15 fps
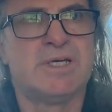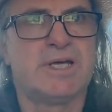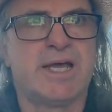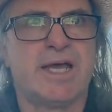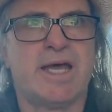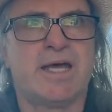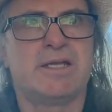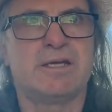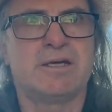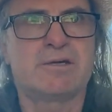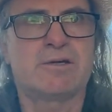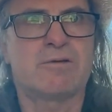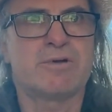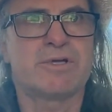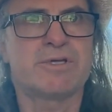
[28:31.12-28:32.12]
and
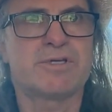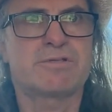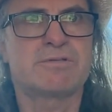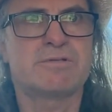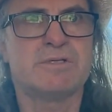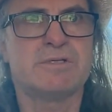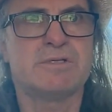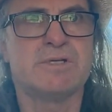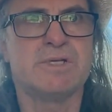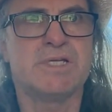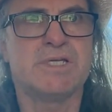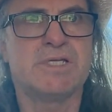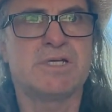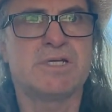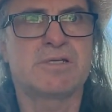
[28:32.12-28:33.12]
Icarus
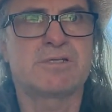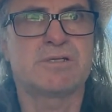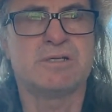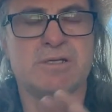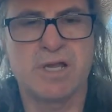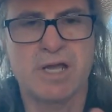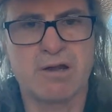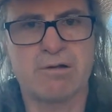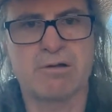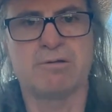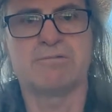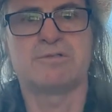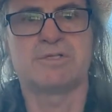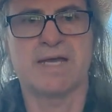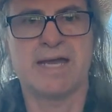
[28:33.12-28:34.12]
needing to
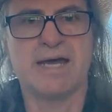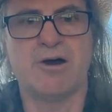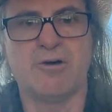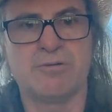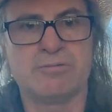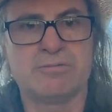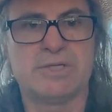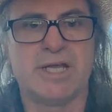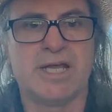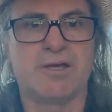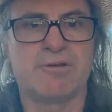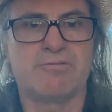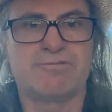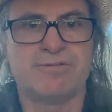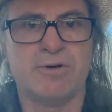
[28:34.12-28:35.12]
narrow down
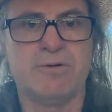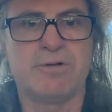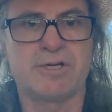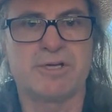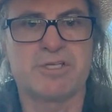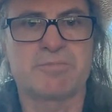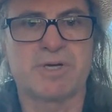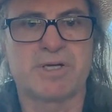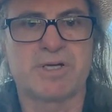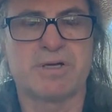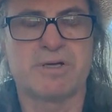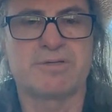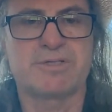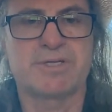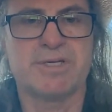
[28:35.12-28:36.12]
and focus
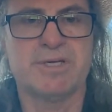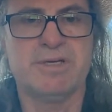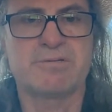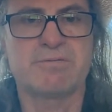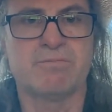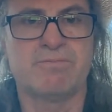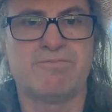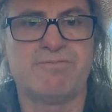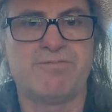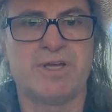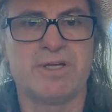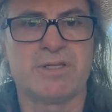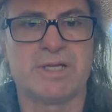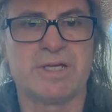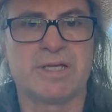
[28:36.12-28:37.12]
because he's
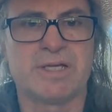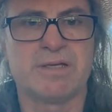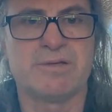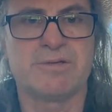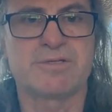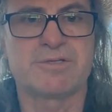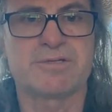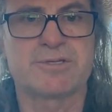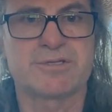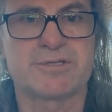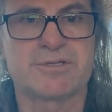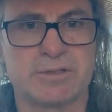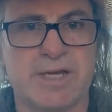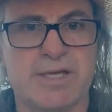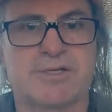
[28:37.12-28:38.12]
feeling his
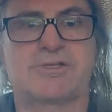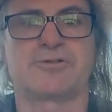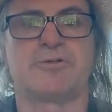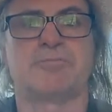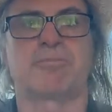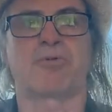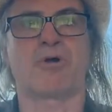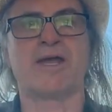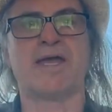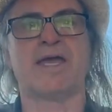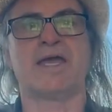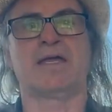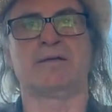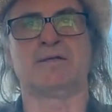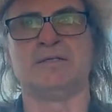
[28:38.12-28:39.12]
celestial
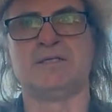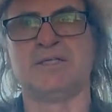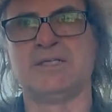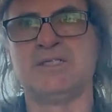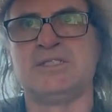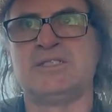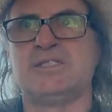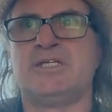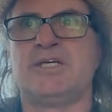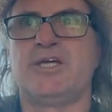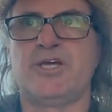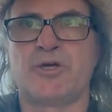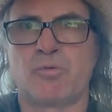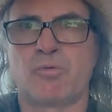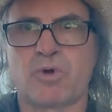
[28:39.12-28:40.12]
brain
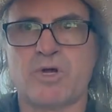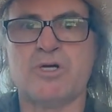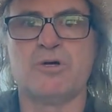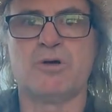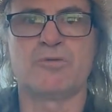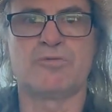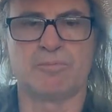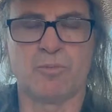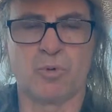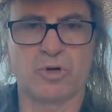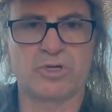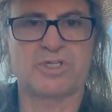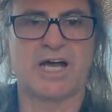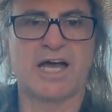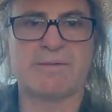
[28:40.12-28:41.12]
erode the
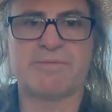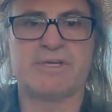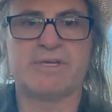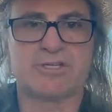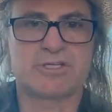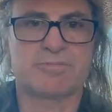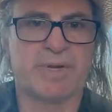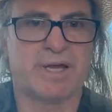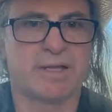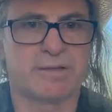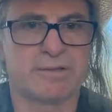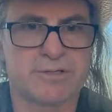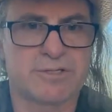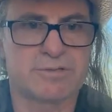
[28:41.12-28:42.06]
more time he spends